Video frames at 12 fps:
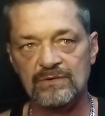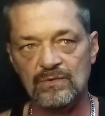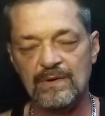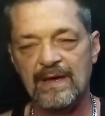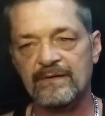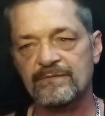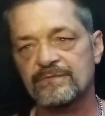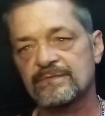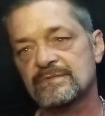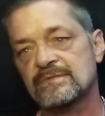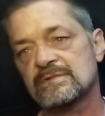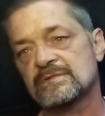I do
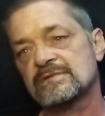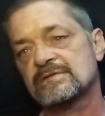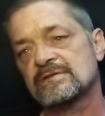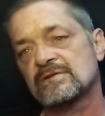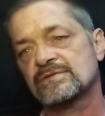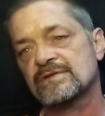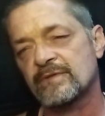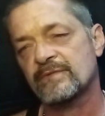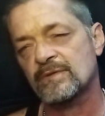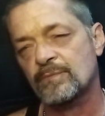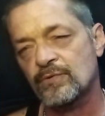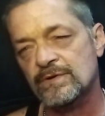have still
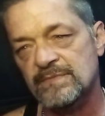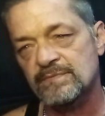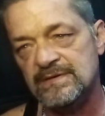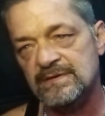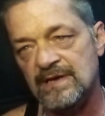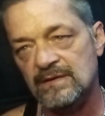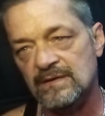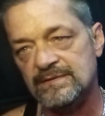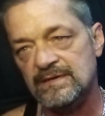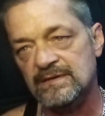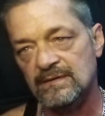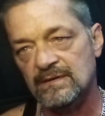some of the prison
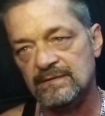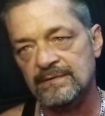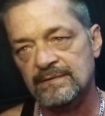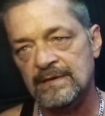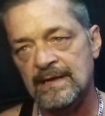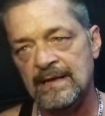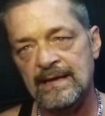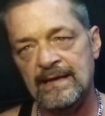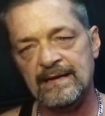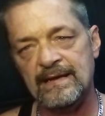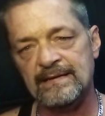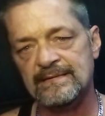mentality, you know,
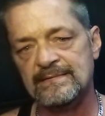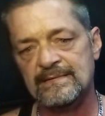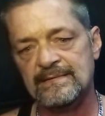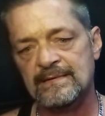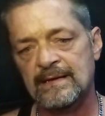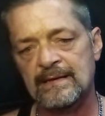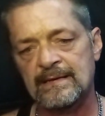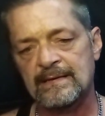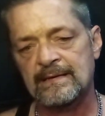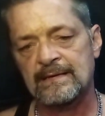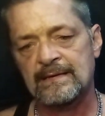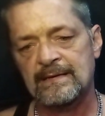and
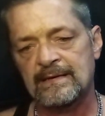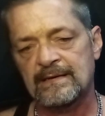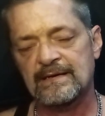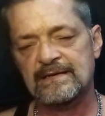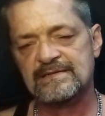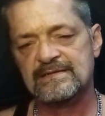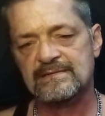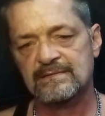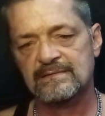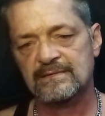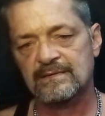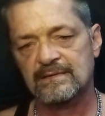it's